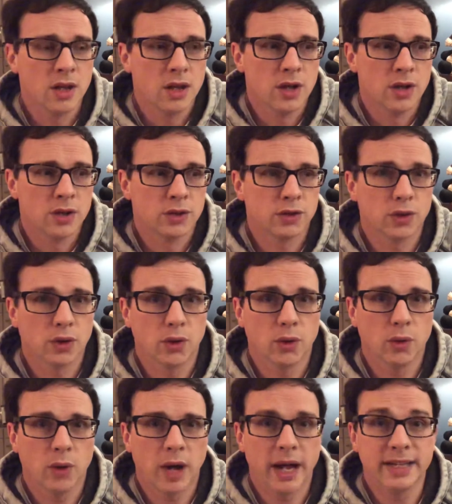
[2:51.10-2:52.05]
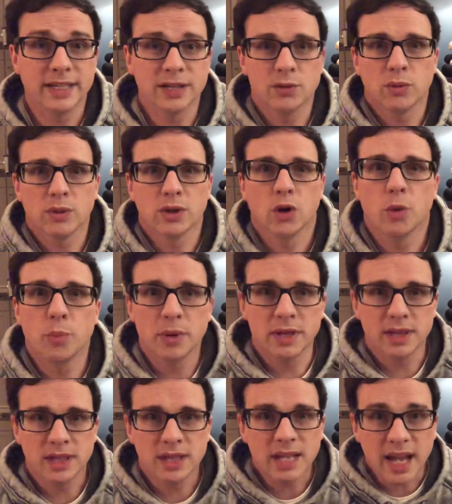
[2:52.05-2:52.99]
So I didn't want to
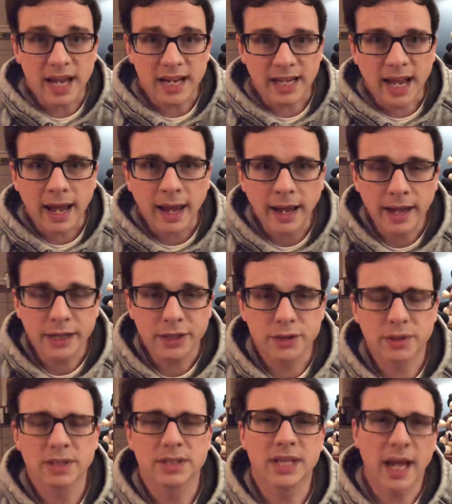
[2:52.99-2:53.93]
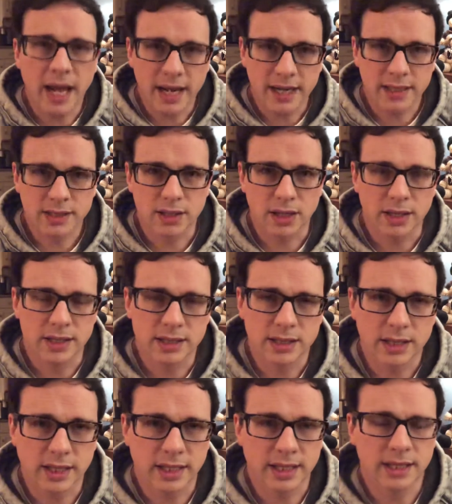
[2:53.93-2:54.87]
open the attic hatch because the attic's not
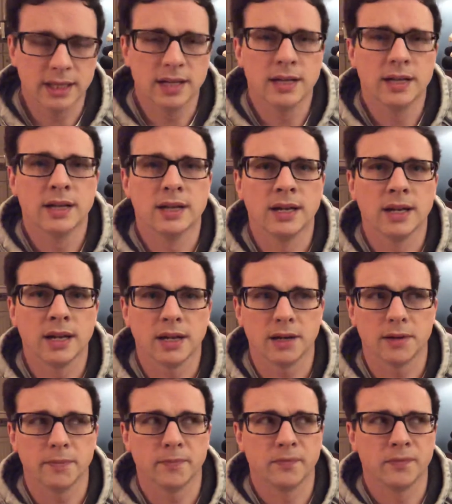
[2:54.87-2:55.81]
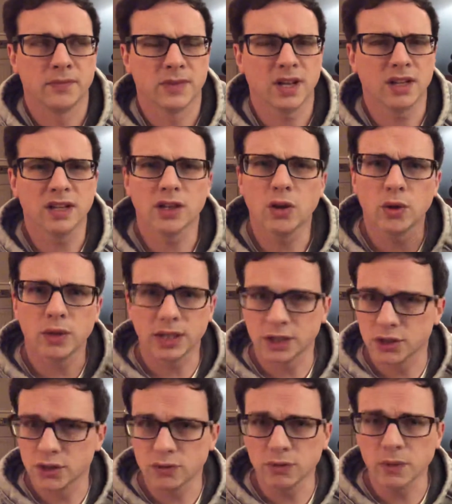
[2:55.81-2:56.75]
insulated. None of the cold
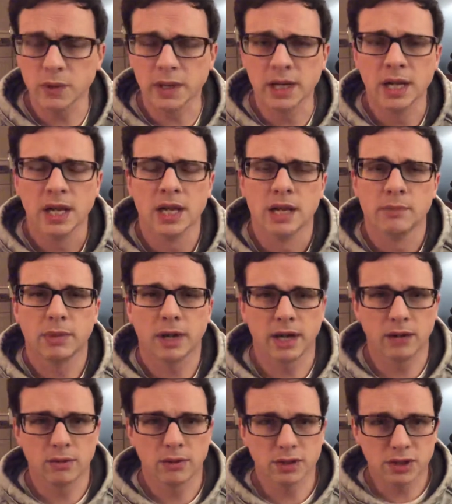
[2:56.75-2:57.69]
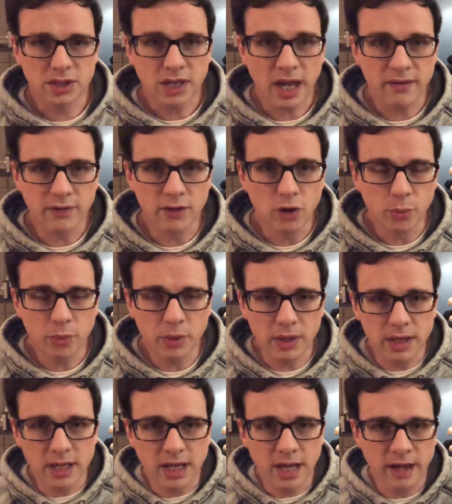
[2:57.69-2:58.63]
gets through it, but I don't want to just have it
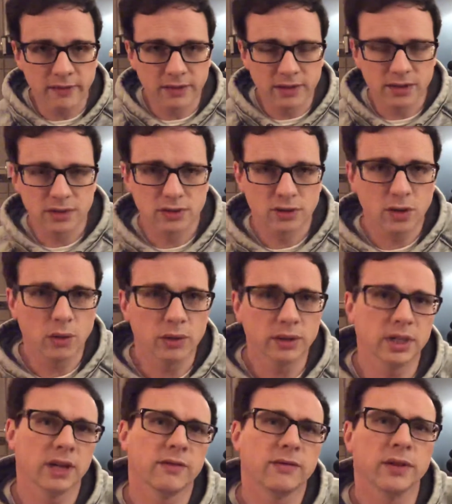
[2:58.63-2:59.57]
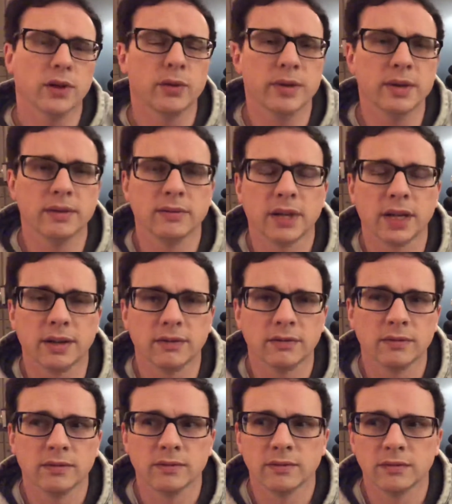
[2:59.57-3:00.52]
open and have this cold air flowing, like
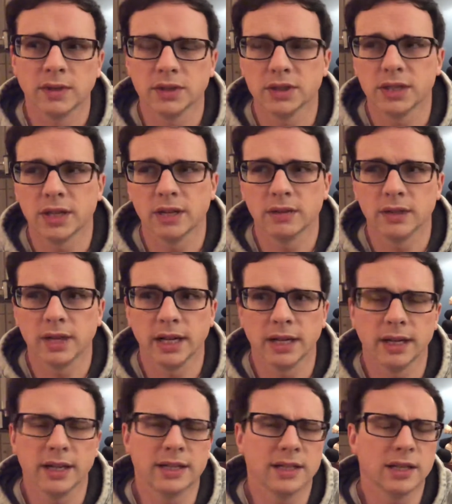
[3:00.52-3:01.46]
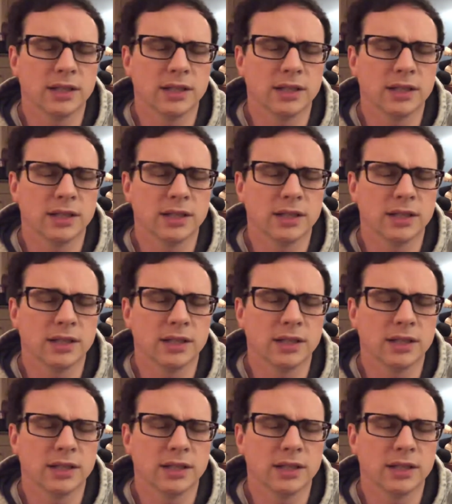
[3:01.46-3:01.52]
flushing down. Like